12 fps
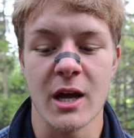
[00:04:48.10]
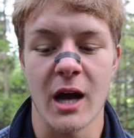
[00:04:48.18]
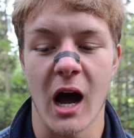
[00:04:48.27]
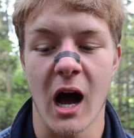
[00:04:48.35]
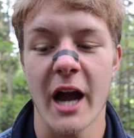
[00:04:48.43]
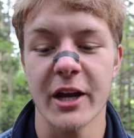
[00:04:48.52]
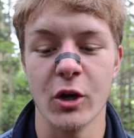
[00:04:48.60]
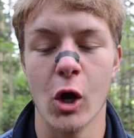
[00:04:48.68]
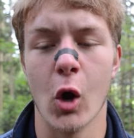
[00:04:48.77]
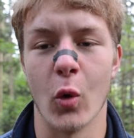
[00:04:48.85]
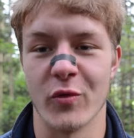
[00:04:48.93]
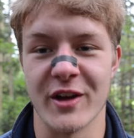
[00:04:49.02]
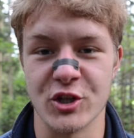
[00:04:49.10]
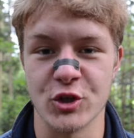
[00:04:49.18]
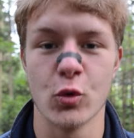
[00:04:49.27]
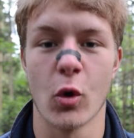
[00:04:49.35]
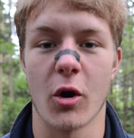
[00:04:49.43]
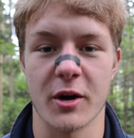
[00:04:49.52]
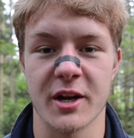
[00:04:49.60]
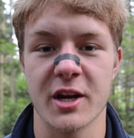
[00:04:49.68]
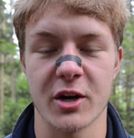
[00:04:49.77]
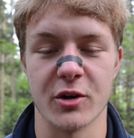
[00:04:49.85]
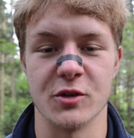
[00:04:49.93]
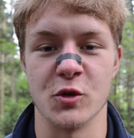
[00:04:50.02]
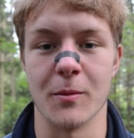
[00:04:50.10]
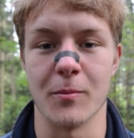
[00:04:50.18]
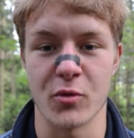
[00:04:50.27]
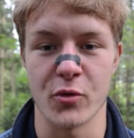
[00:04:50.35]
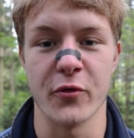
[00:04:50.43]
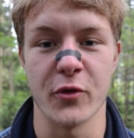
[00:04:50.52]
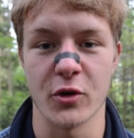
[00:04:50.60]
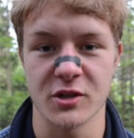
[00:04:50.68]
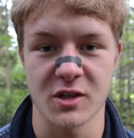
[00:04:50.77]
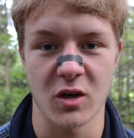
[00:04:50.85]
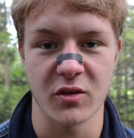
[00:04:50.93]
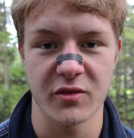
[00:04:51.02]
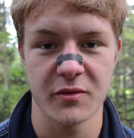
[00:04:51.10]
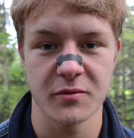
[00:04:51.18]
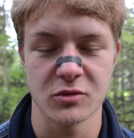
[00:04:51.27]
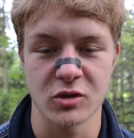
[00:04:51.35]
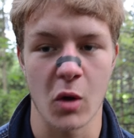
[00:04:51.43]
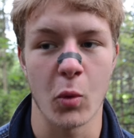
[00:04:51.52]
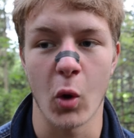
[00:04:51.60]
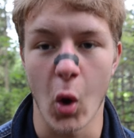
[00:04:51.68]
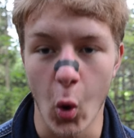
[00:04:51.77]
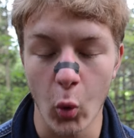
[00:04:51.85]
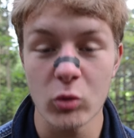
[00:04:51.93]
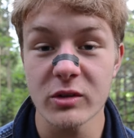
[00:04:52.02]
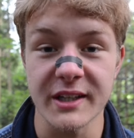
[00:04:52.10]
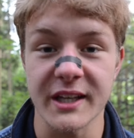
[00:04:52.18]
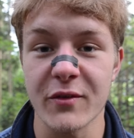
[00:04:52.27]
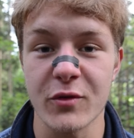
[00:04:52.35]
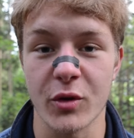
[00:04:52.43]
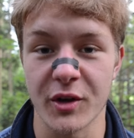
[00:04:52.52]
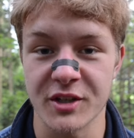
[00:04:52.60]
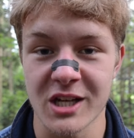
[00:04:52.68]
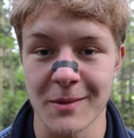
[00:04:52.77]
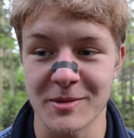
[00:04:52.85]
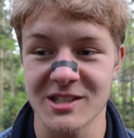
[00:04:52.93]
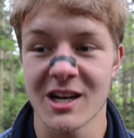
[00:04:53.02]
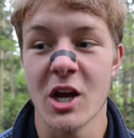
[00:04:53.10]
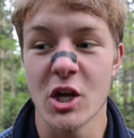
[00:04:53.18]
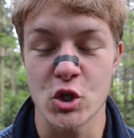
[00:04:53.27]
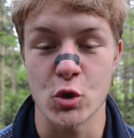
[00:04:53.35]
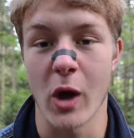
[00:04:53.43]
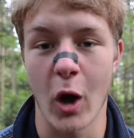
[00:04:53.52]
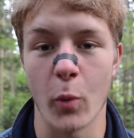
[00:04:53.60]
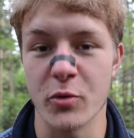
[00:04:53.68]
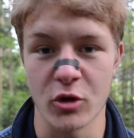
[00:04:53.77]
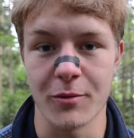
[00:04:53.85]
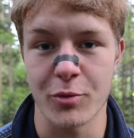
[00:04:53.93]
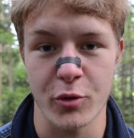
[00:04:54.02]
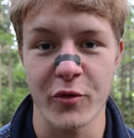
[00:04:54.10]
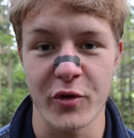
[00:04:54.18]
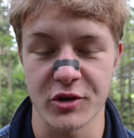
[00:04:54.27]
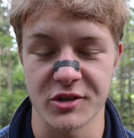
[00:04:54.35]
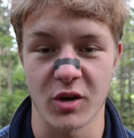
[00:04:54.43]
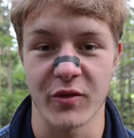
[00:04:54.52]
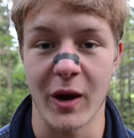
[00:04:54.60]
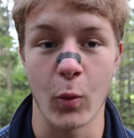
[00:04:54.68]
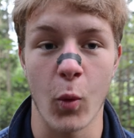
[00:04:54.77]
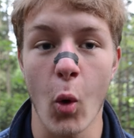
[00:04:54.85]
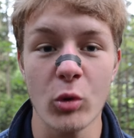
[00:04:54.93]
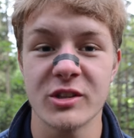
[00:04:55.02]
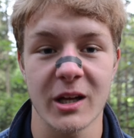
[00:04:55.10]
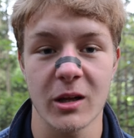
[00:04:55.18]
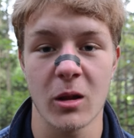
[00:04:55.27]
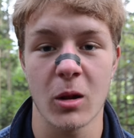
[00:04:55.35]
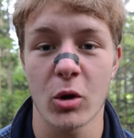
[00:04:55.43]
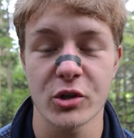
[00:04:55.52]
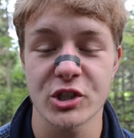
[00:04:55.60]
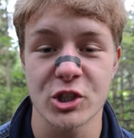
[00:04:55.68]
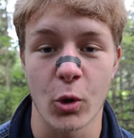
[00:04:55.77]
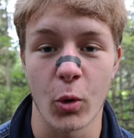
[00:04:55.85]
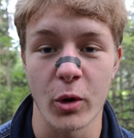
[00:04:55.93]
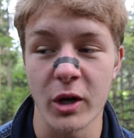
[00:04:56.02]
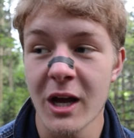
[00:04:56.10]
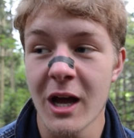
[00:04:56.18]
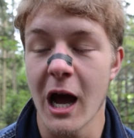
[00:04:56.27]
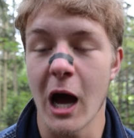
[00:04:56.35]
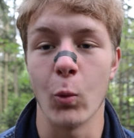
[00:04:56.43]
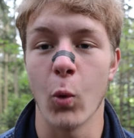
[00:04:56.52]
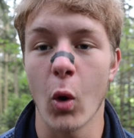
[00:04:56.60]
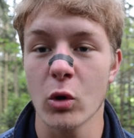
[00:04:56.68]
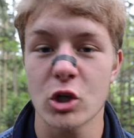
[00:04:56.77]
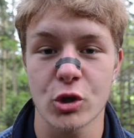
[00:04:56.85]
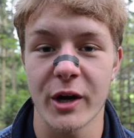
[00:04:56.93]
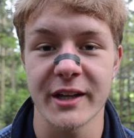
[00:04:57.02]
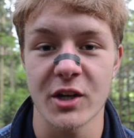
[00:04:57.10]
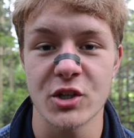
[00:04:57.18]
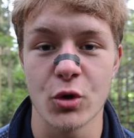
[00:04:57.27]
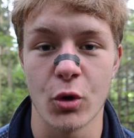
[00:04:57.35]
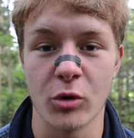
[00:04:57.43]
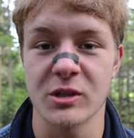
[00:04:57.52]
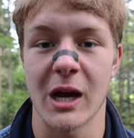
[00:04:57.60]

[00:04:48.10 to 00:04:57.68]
I know that you are here to improve yourself. So I will only give you the tips to help you improve yourself. I won't tell a long story. I won't try to get you hooked.